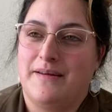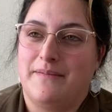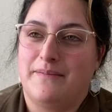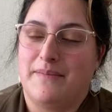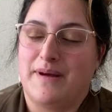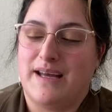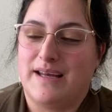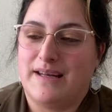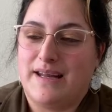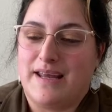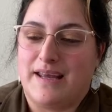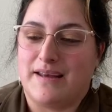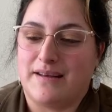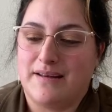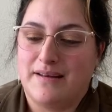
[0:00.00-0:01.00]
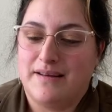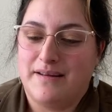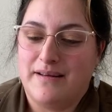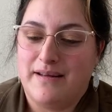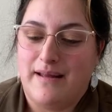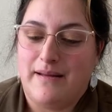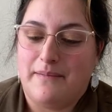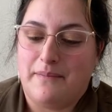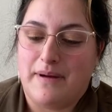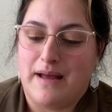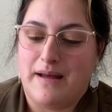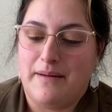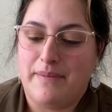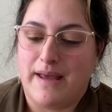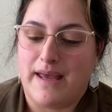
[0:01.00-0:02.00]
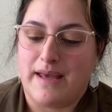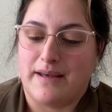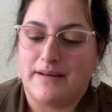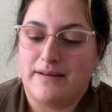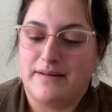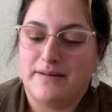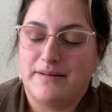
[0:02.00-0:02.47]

My neck, my back,